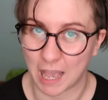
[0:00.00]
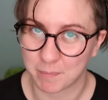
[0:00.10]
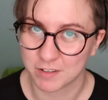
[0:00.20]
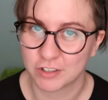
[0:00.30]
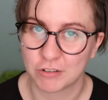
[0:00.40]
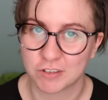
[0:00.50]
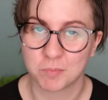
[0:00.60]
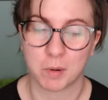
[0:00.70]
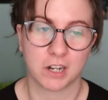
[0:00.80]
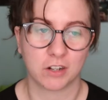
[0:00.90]
happen to
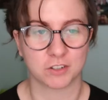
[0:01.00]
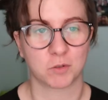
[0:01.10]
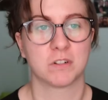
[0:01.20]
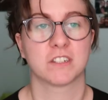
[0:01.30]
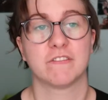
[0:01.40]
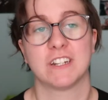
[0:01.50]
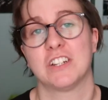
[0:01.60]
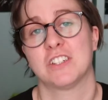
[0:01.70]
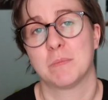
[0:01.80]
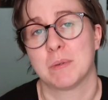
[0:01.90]
them, but I also want to
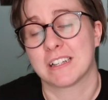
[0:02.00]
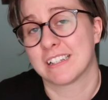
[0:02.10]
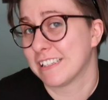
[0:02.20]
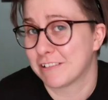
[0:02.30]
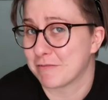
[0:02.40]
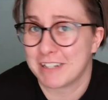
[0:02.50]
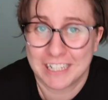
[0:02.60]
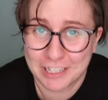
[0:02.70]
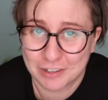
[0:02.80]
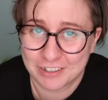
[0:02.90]
finish it because it's
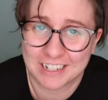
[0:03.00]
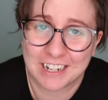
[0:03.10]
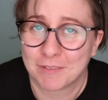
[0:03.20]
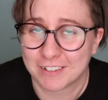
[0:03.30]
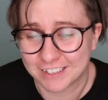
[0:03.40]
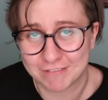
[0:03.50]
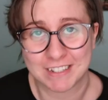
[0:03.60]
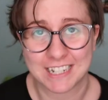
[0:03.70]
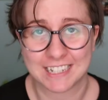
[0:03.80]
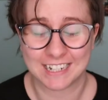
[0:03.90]
really good and I want to
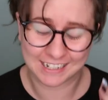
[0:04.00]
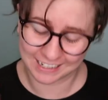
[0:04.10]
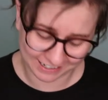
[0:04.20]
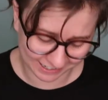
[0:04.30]
read it, and